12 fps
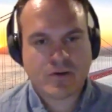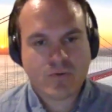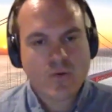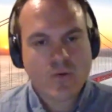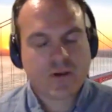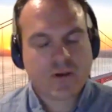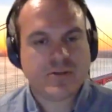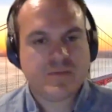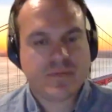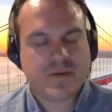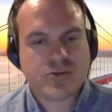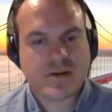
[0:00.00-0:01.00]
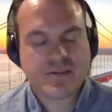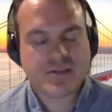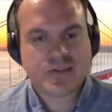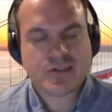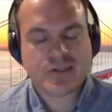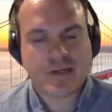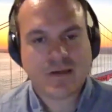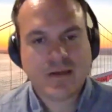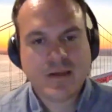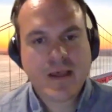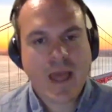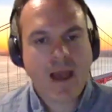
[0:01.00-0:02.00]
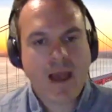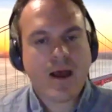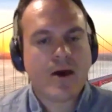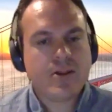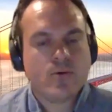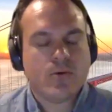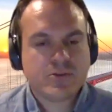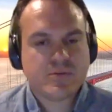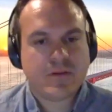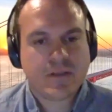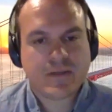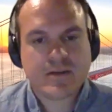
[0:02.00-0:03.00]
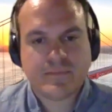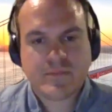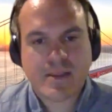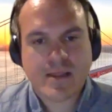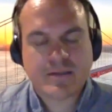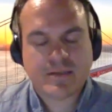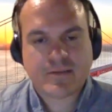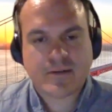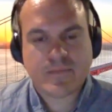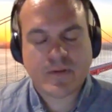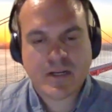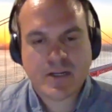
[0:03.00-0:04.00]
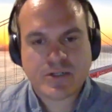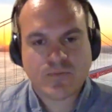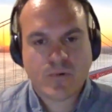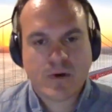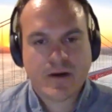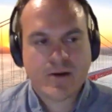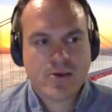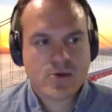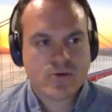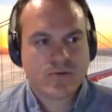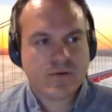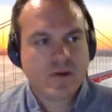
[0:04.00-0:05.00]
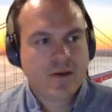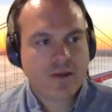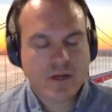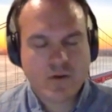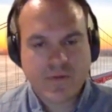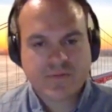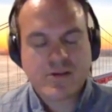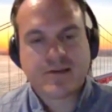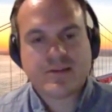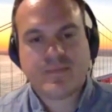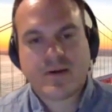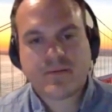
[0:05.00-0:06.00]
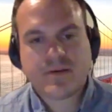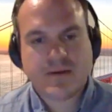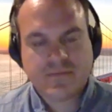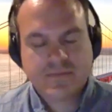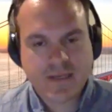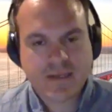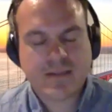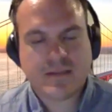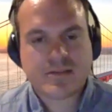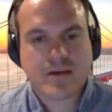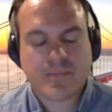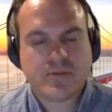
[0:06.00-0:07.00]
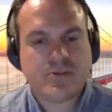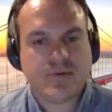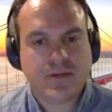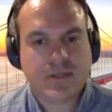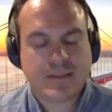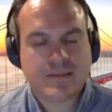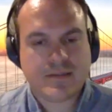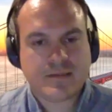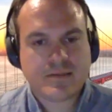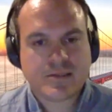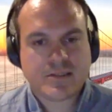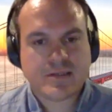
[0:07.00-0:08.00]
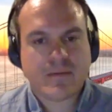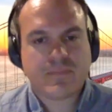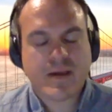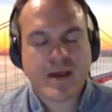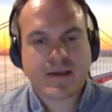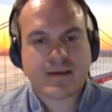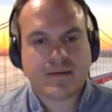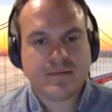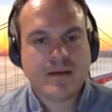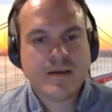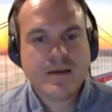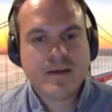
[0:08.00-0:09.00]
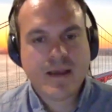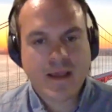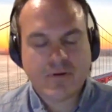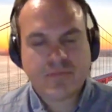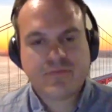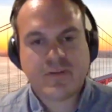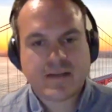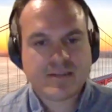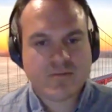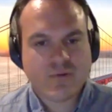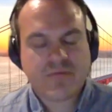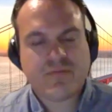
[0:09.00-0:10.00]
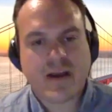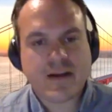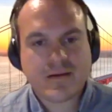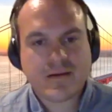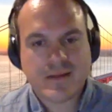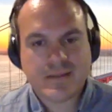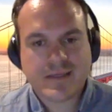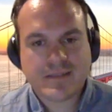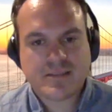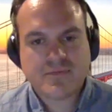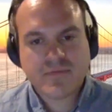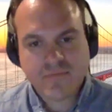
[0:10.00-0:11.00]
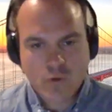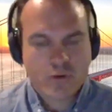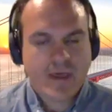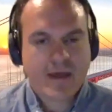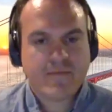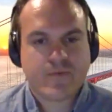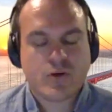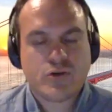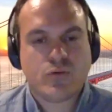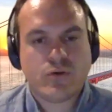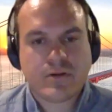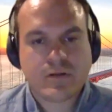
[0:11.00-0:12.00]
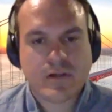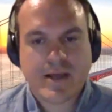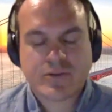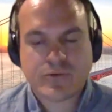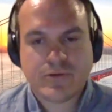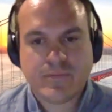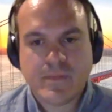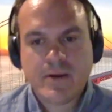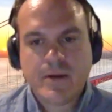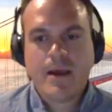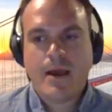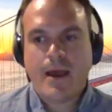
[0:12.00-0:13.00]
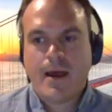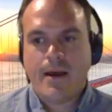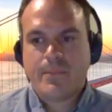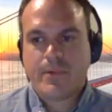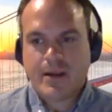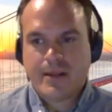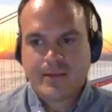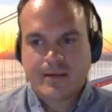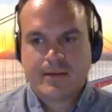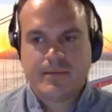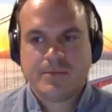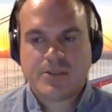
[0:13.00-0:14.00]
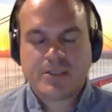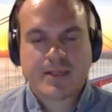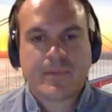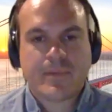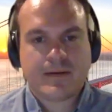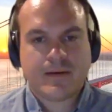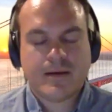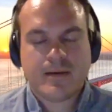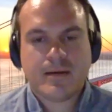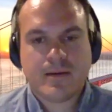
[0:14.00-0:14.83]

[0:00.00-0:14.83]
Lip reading: are we going to be transitioning, how do you ultimately come to that determination? Where do you, we've talked about kind of taking this opportunity to step back and reflect and refine content for that virtual classroom. But I think stepping a